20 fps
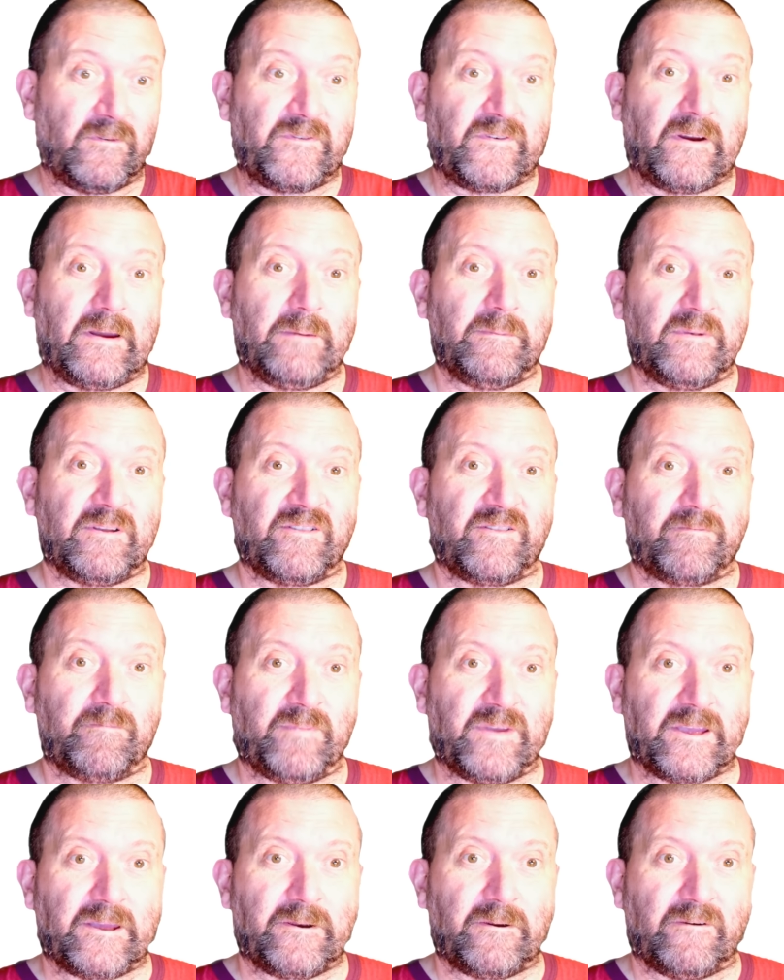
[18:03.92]
the time is
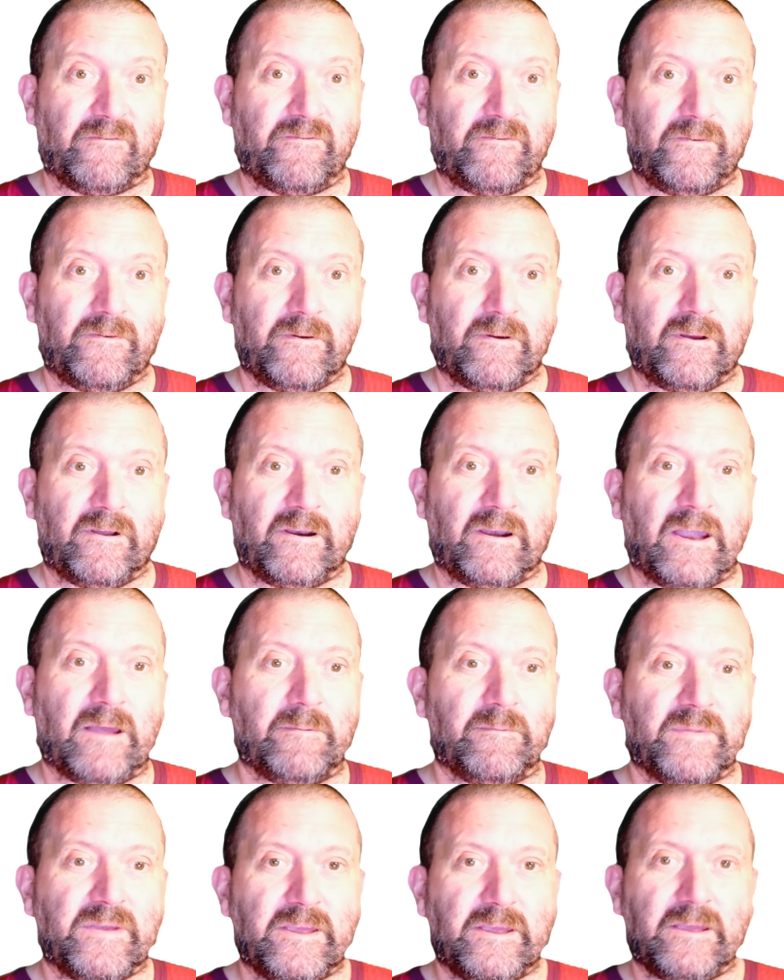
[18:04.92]
big enough.
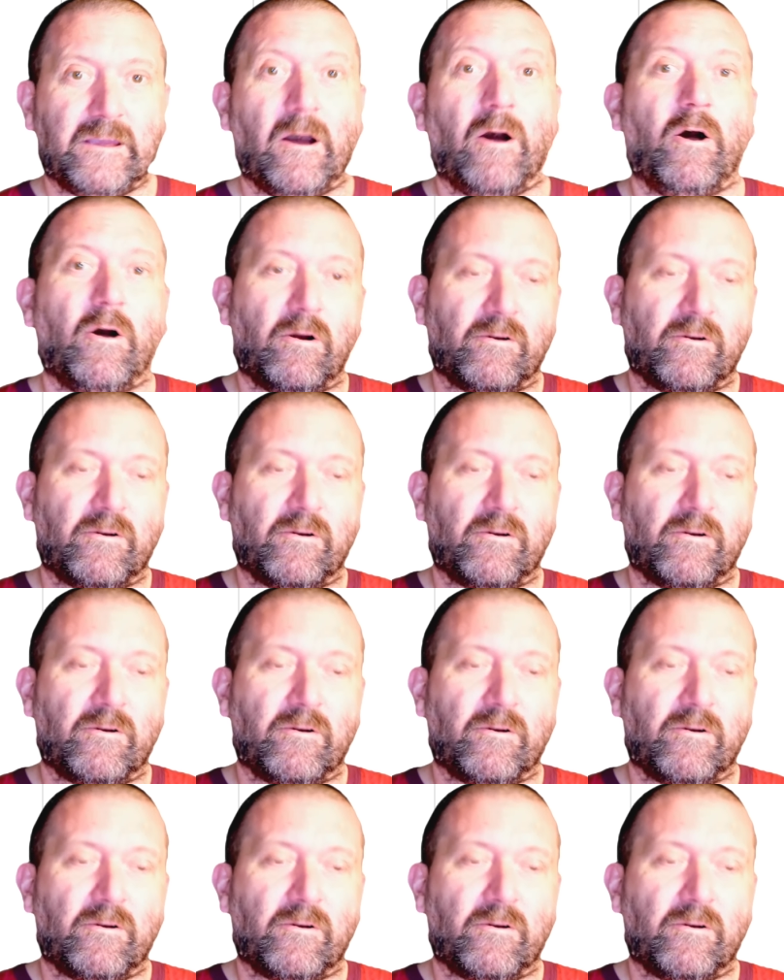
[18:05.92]
Let me,